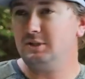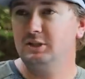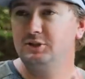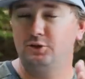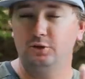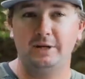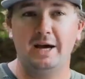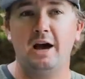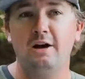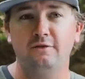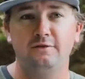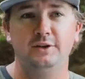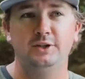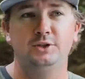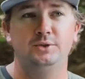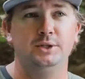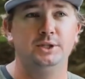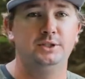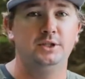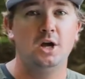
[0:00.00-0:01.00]
So tidal
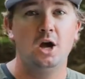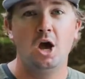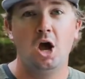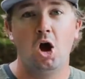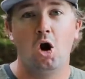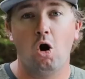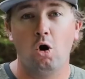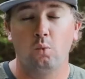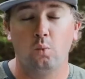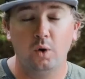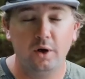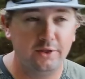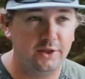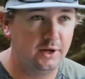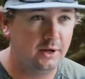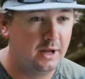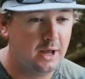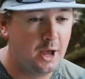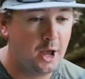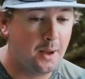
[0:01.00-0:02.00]
fisheries are one of
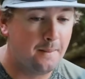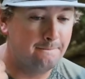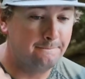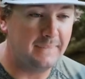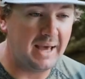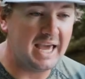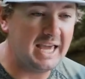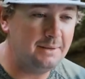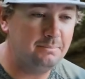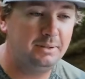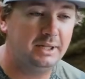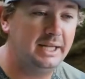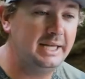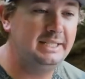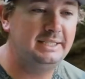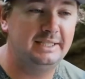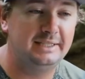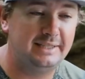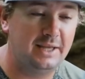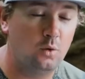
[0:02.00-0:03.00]
the main
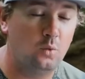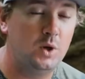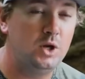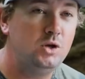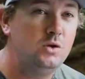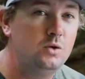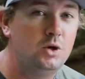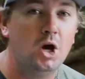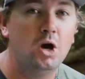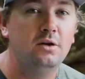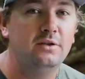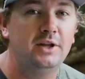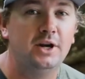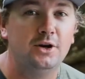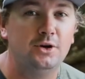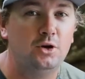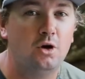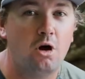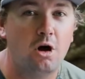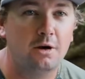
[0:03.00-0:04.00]
places that when you go
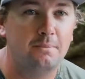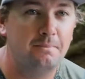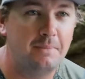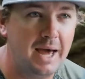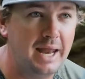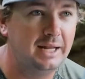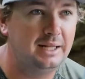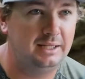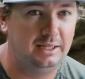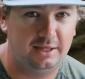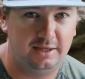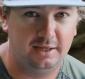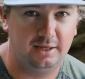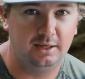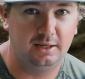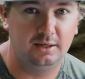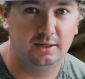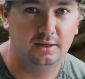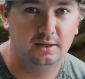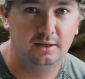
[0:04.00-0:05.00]
there, you automatically
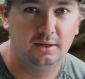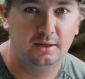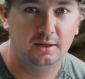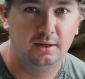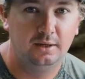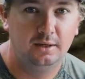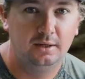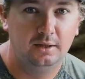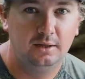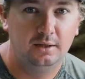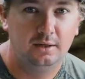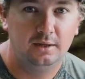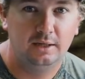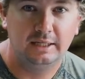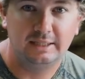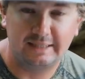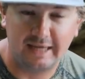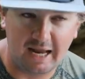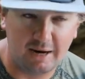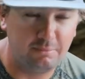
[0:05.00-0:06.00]
think
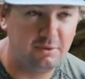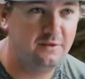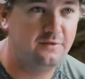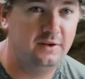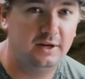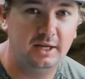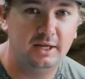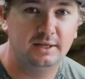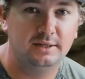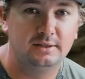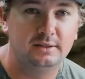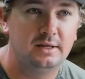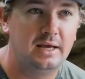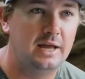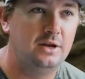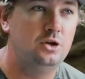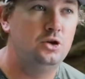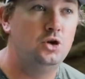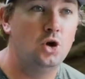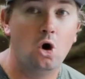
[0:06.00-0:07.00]
it's got to be finesse.
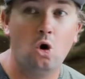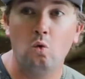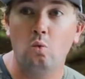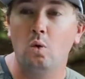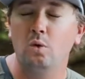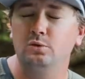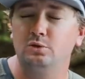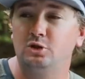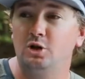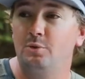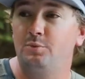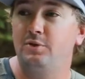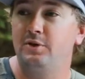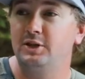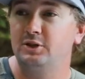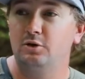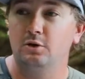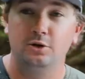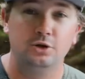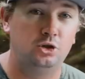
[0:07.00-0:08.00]
And you don't want something
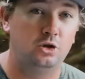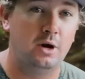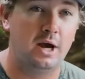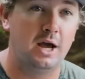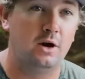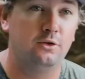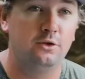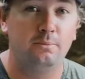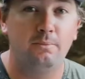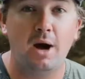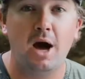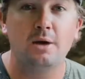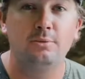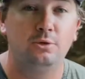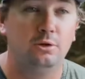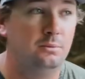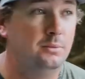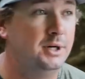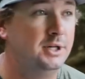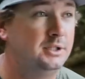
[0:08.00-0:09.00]
that's going to drag on the bottom
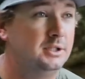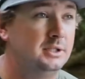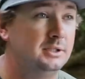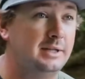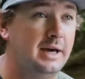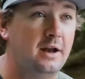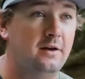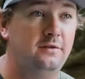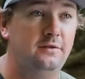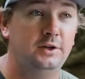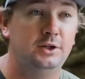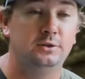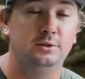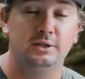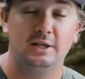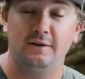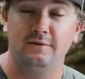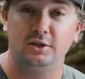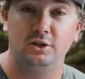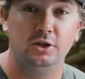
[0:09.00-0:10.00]
too much, because tidal
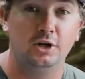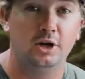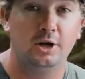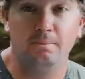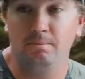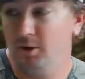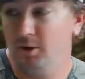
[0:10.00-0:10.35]
fisheries have a ton of